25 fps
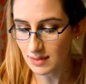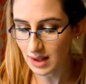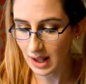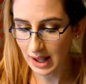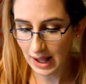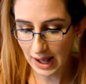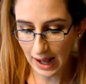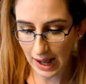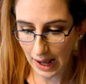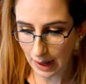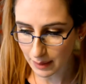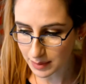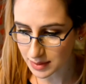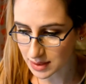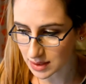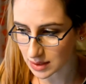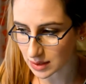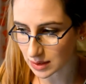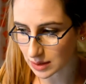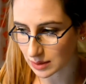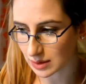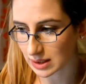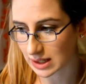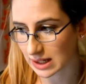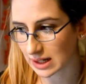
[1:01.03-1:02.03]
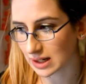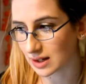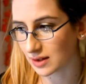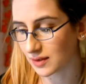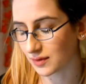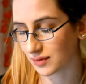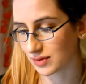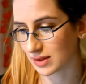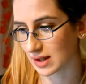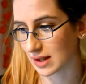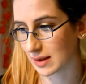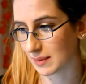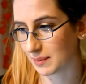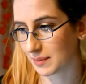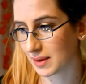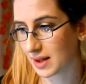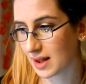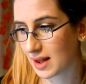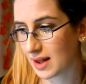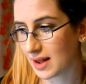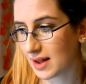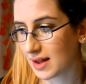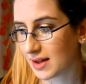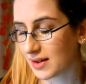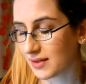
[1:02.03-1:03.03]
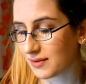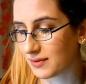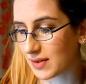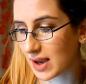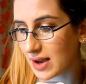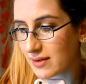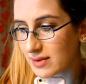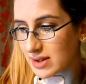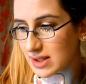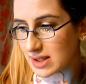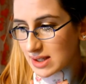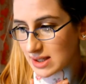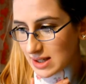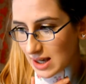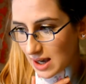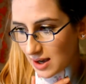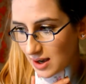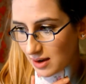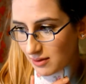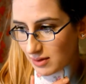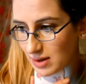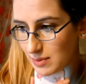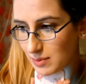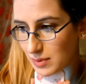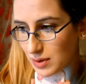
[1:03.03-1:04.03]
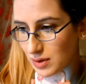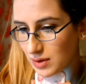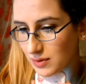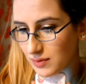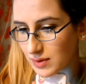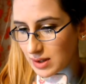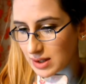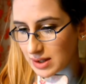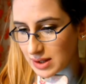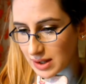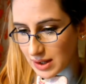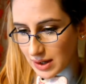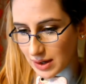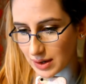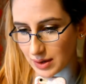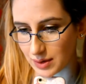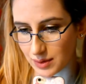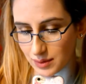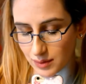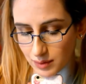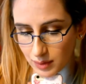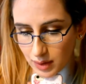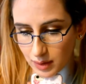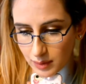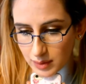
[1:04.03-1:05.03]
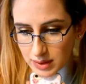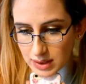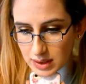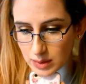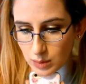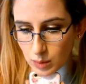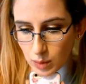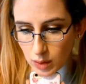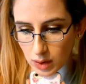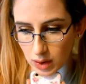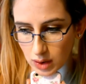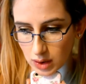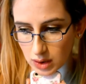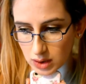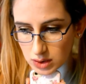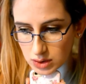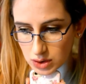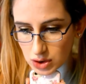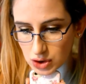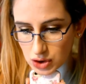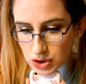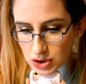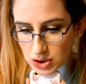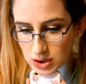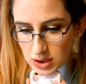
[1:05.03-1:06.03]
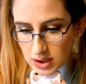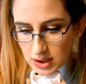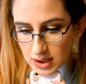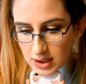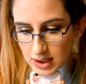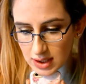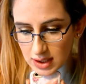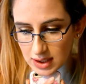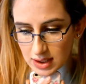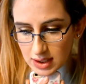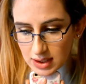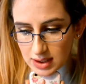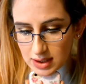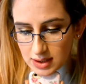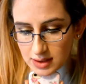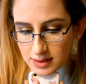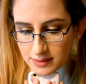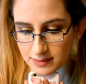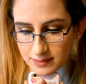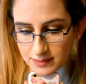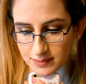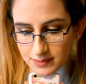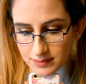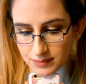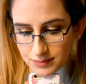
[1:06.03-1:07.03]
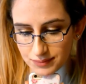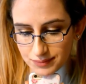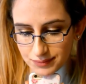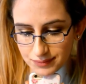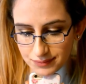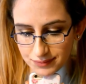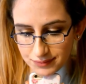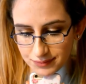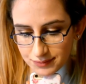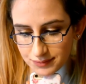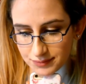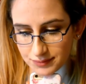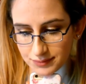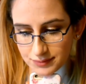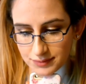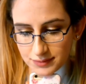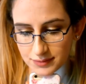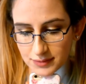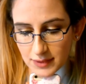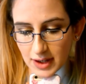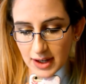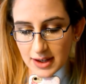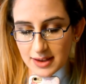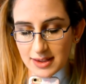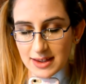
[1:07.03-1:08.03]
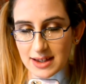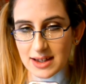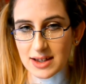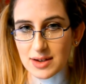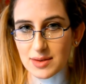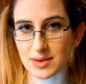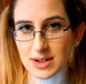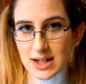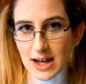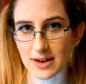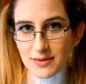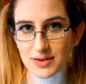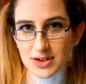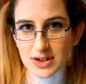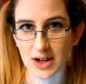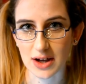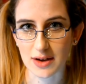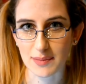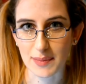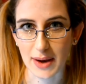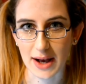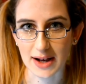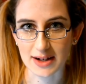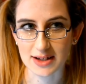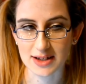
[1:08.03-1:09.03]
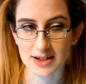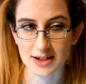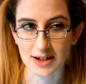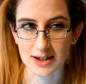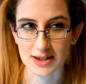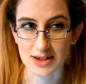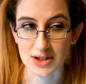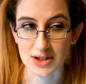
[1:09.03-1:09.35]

Absolutely love them. Favourite scary movie though? What would I watch? Mm, I think it would have to go back to like the